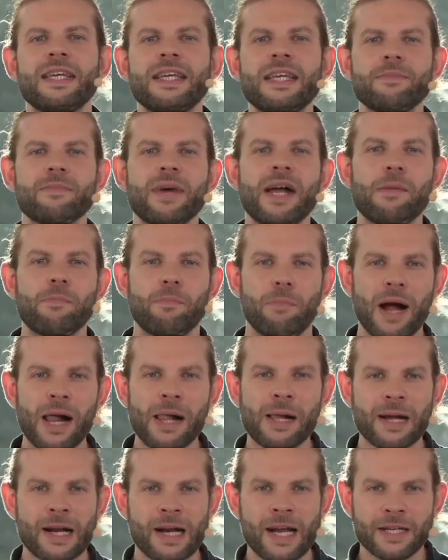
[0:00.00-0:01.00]
email
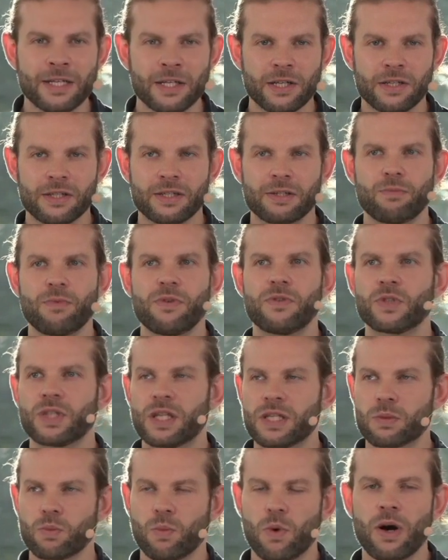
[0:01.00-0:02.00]
bulk letters with
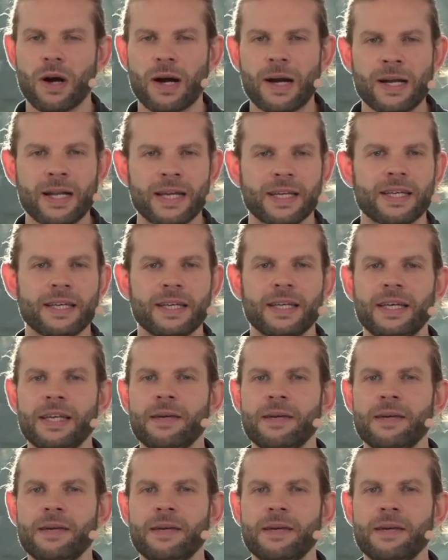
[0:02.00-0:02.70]
just one click,